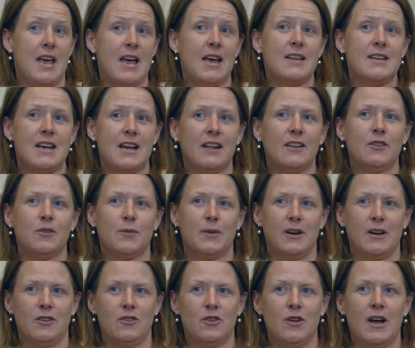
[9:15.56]
and
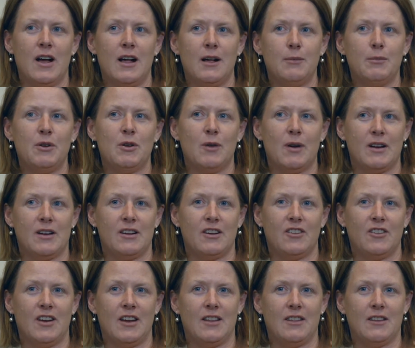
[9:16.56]
elsewhere to help you
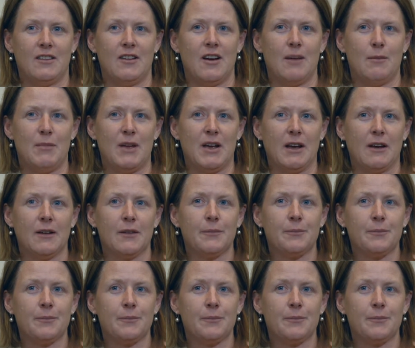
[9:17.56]
understand the topic.